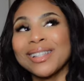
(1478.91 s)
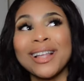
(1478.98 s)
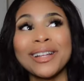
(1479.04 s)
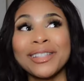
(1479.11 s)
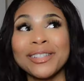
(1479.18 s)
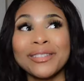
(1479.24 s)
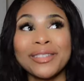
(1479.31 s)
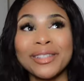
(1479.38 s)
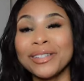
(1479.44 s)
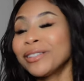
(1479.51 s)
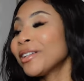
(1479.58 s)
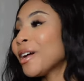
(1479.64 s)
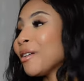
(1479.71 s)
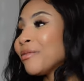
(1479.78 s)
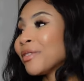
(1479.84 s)
lights are still
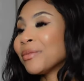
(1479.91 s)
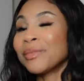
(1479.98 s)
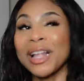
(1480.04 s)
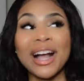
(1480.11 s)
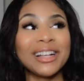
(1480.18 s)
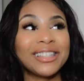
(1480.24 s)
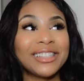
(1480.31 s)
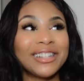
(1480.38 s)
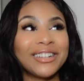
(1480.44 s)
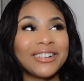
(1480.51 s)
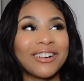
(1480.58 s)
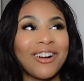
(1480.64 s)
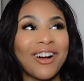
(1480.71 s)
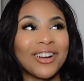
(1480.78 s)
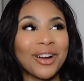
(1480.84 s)
up from last
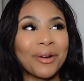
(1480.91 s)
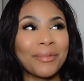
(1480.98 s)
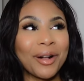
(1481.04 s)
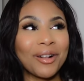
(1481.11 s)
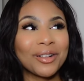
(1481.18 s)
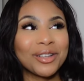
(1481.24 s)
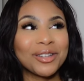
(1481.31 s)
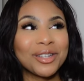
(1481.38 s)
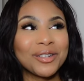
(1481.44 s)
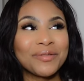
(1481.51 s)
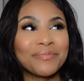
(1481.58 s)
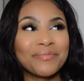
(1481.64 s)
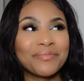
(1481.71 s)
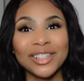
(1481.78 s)
year on our balcony.